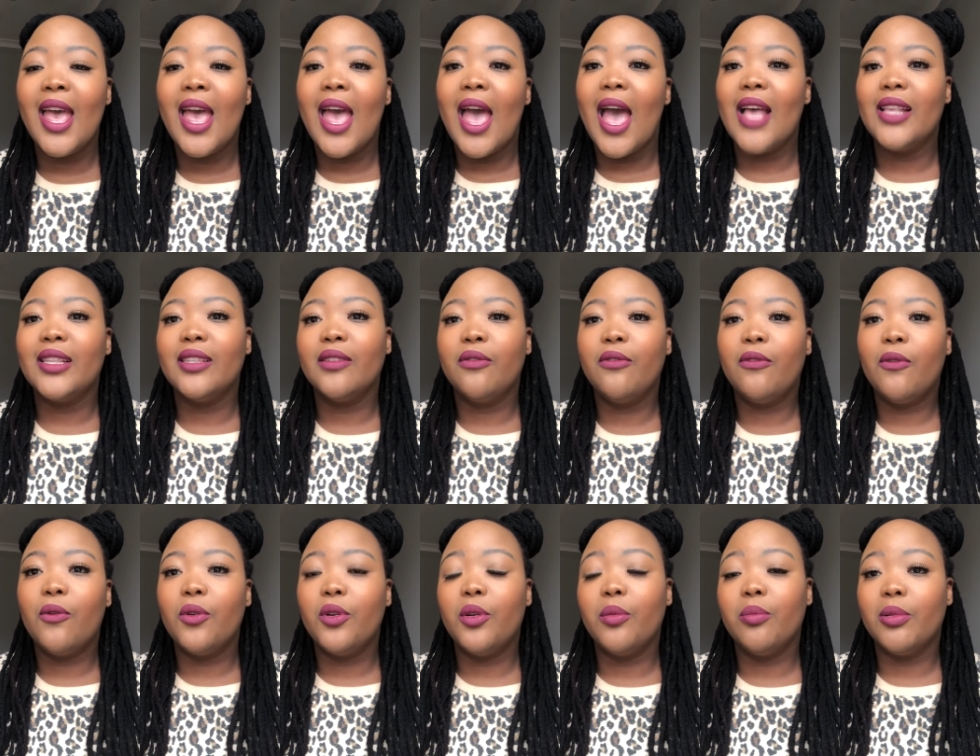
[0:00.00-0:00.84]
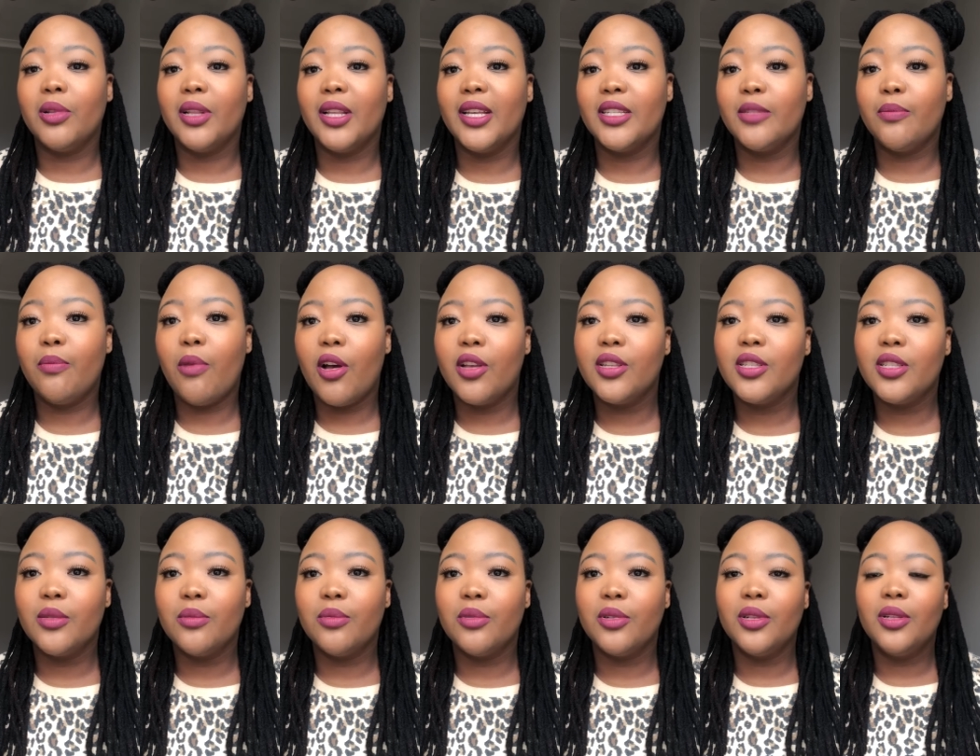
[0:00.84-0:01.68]
as affordable as
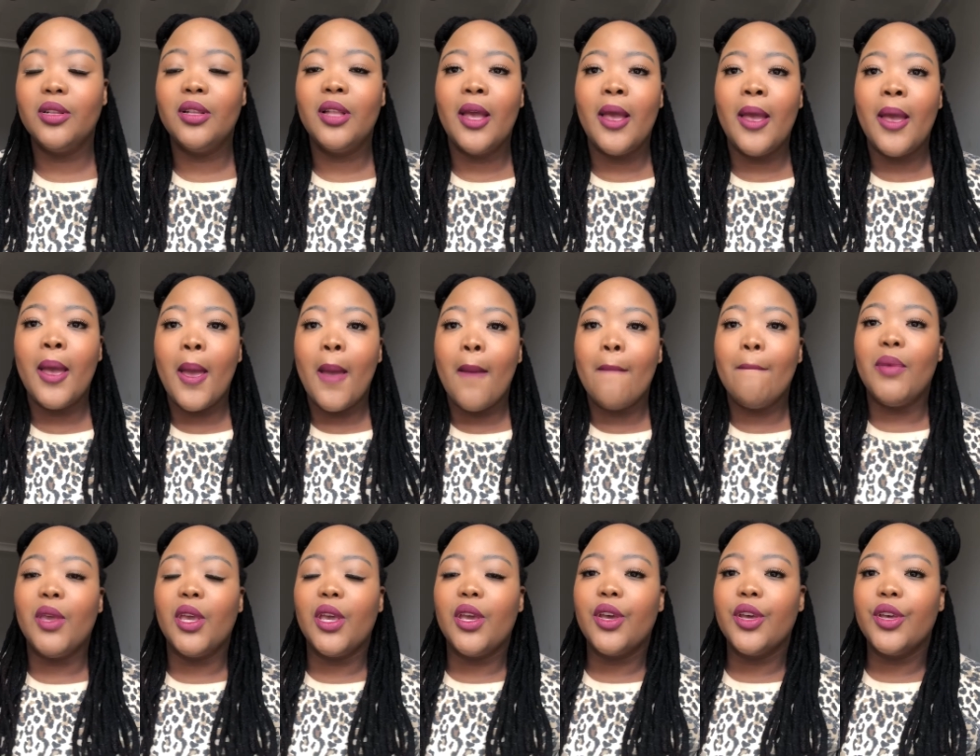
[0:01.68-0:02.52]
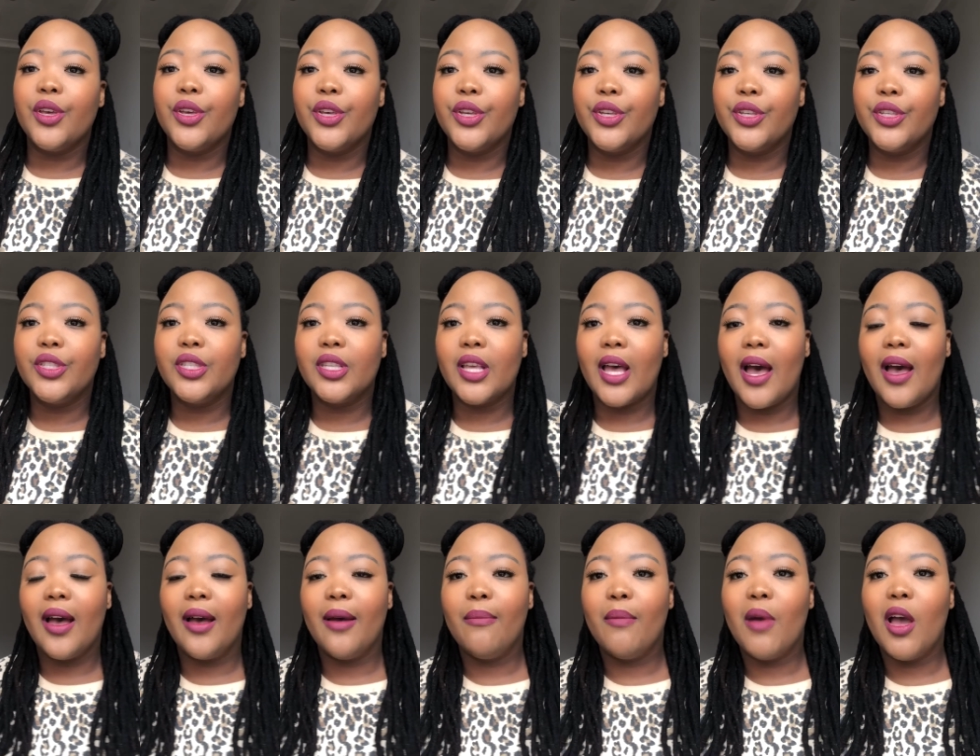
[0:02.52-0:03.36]
possible, because
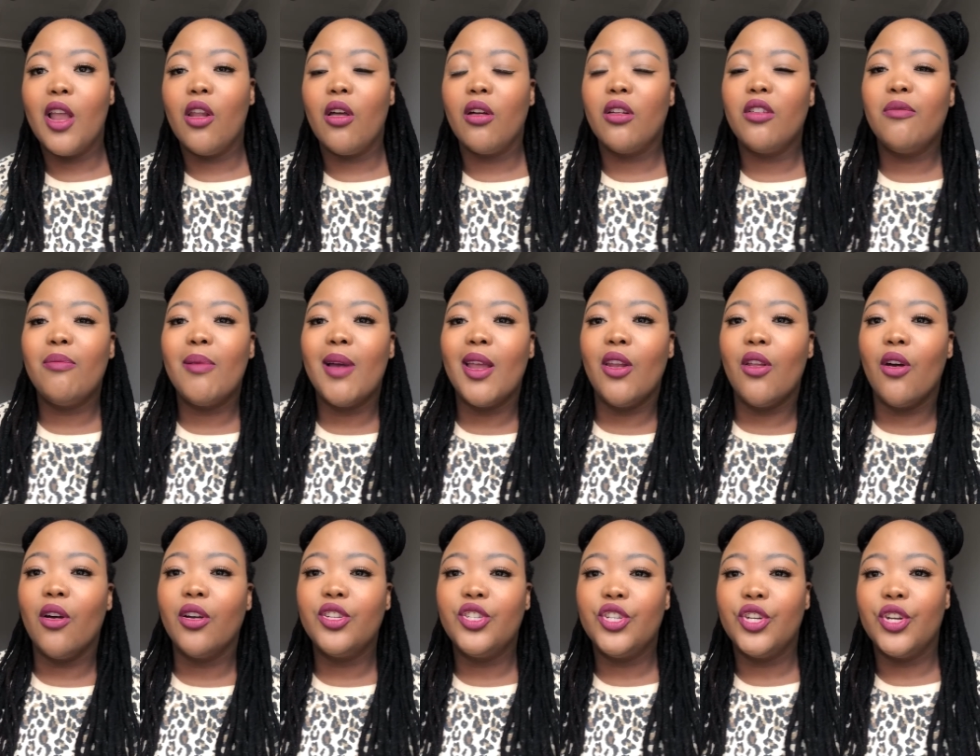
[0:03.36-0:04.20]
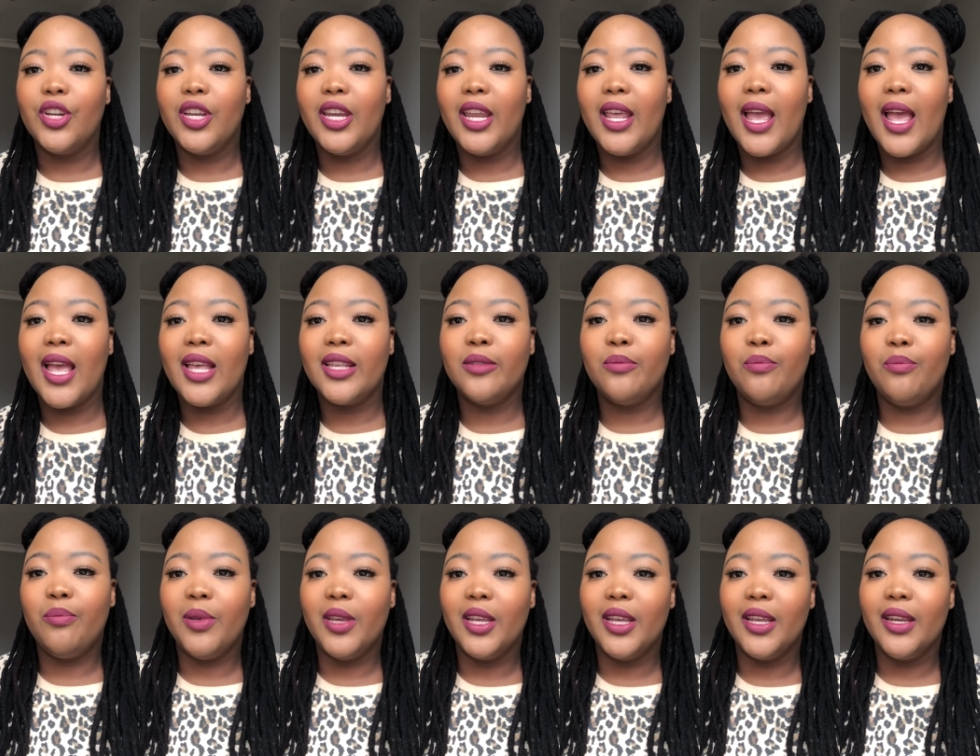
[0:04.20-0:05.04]
a lot of my lock journey has
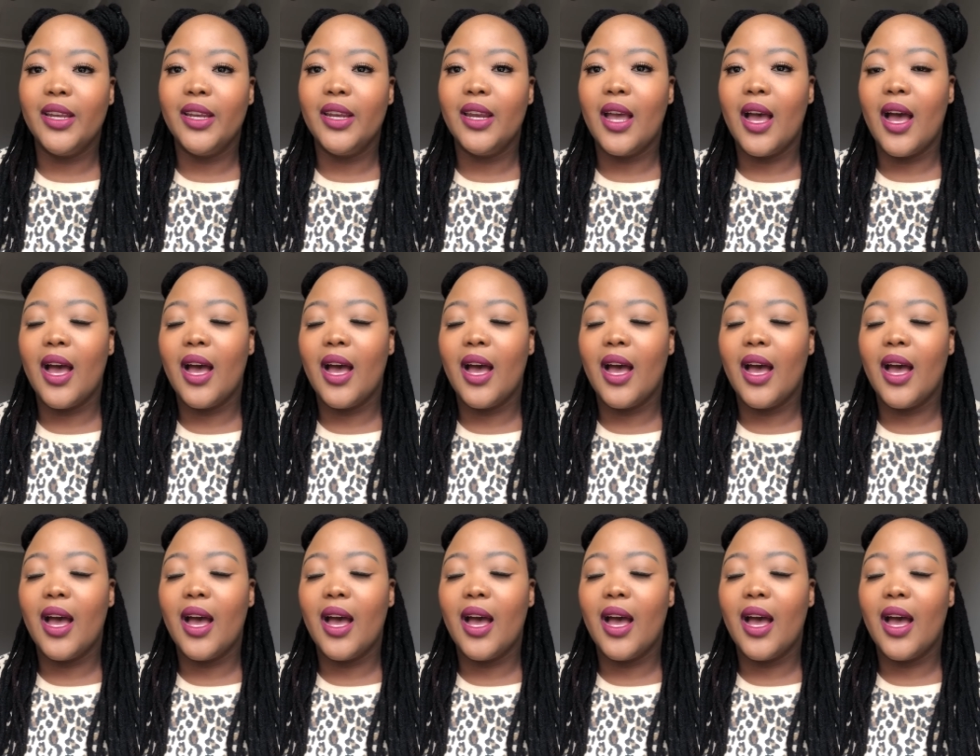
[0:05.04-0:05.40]
been